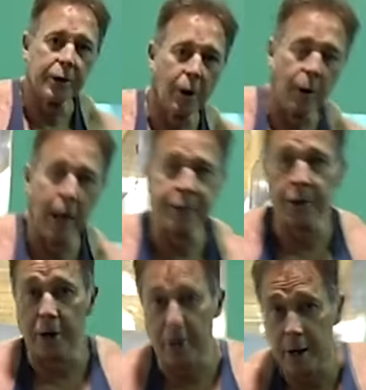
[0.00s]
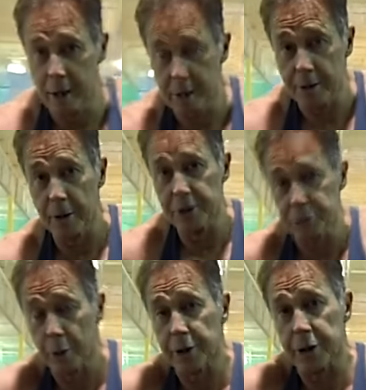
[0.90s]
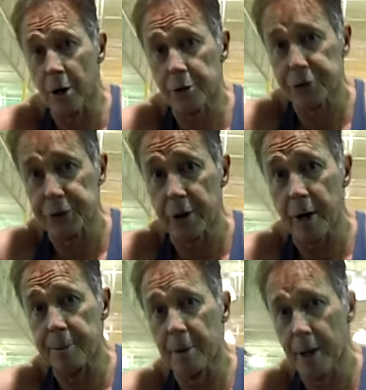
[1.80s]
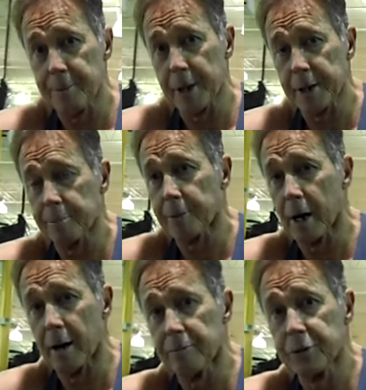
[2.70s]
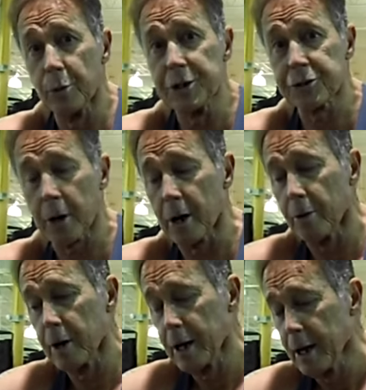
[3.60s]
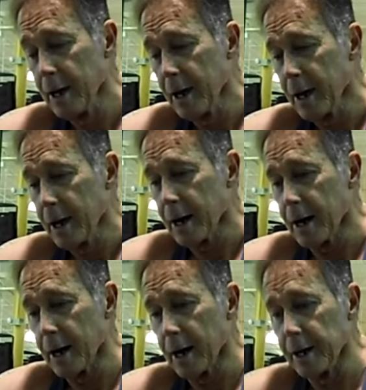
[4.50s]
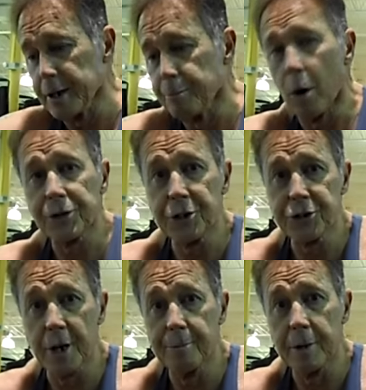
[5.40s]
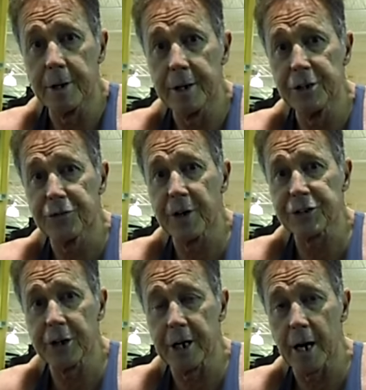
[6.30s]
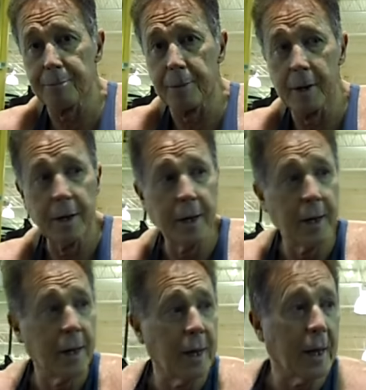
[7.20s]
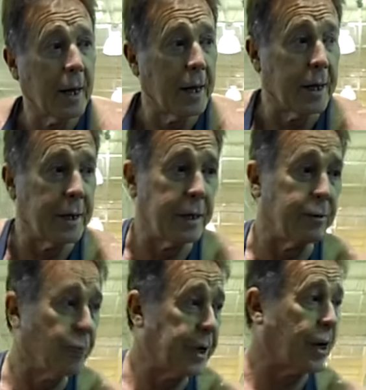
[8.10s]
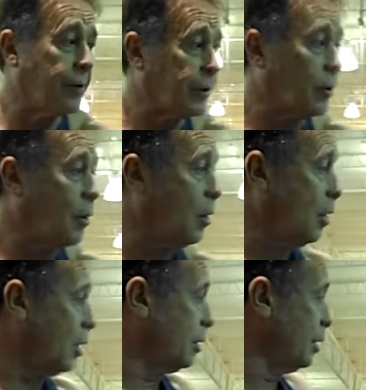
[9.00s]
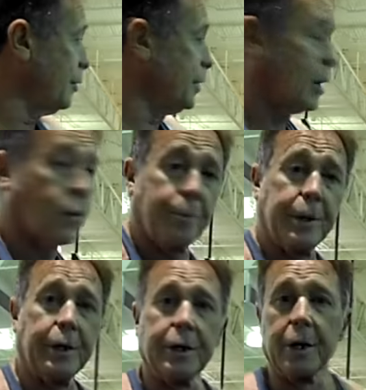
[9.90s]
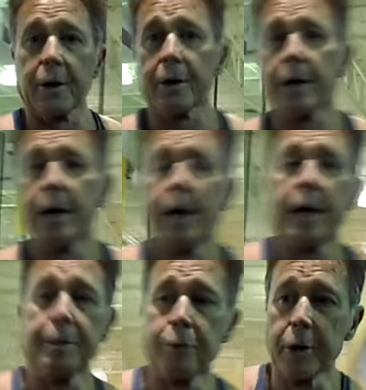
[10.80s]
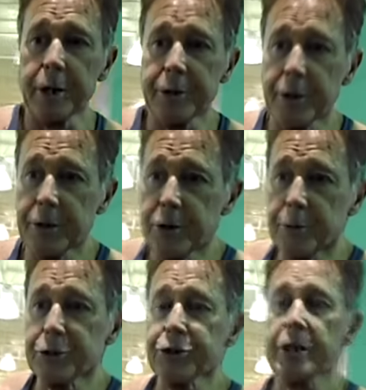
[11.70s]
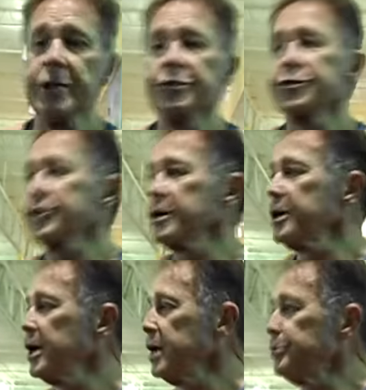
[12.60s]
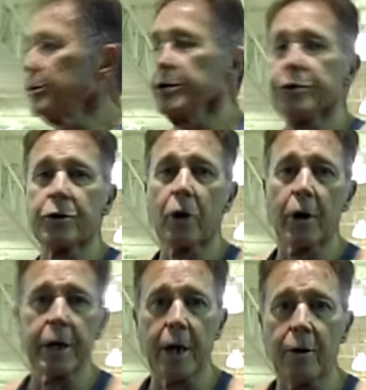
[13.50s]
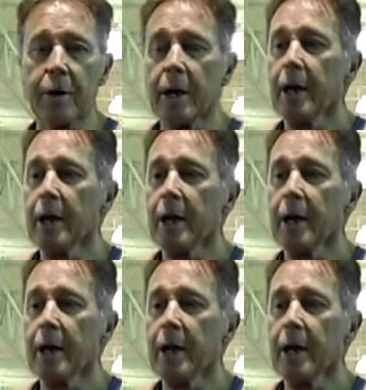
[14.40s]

You know, Edgar, he's one of the owners here. I, I met him uh, a few weeks ago. Uh, he bought the gym. He's fixing it up. He recovered all the equipment in here. He put in new machines. He put in new cardio.